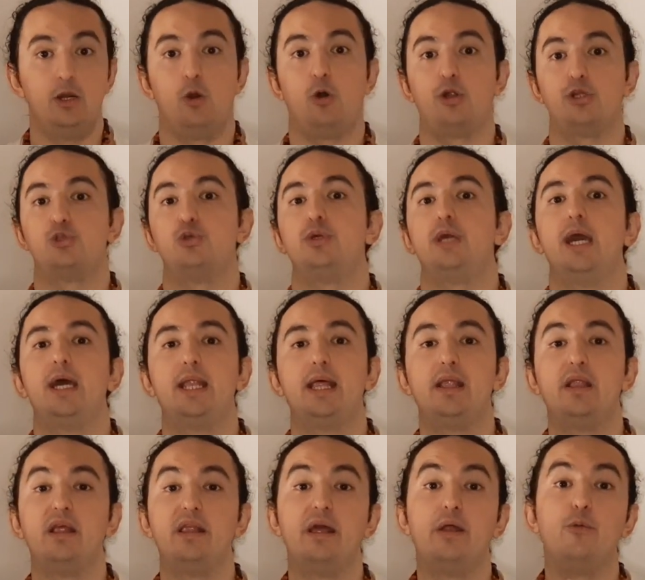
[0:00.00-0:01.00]
or to get
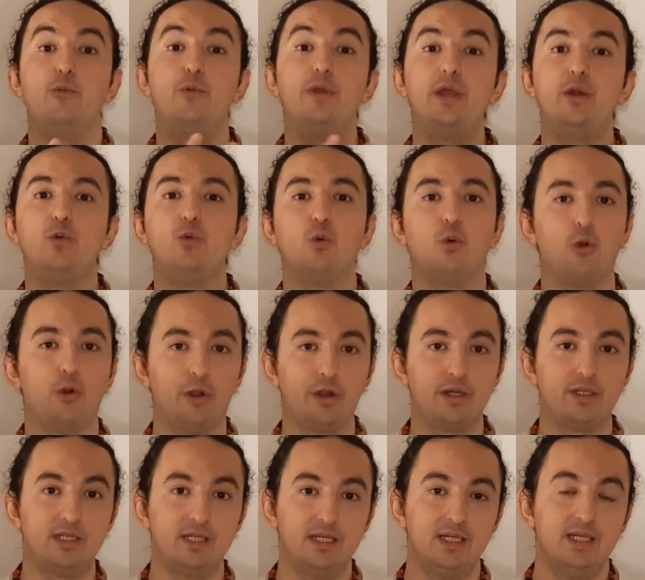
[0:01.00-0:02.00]
a
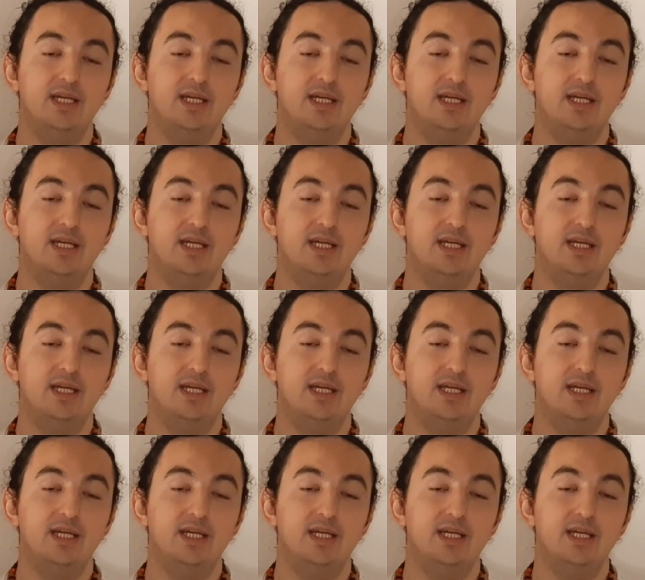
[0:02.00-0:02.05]
reward,